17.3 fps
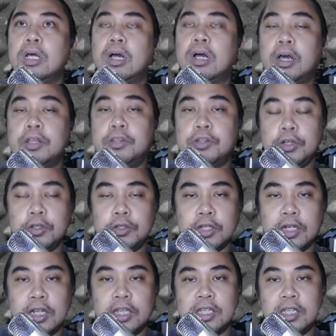other
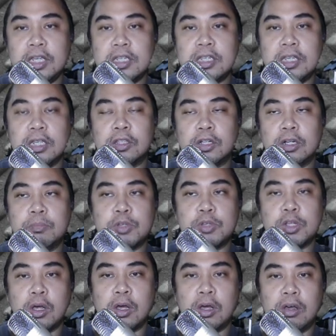utilities in
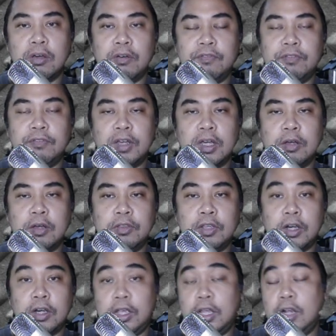terms of uh,
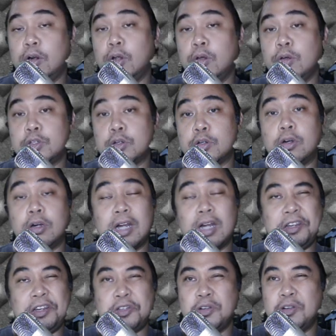their heroes or
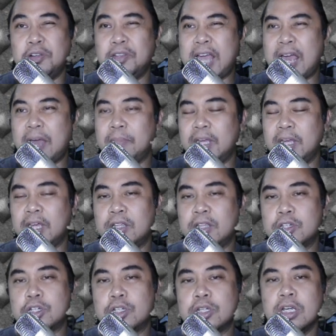additional
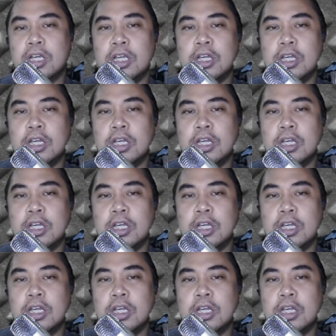damage.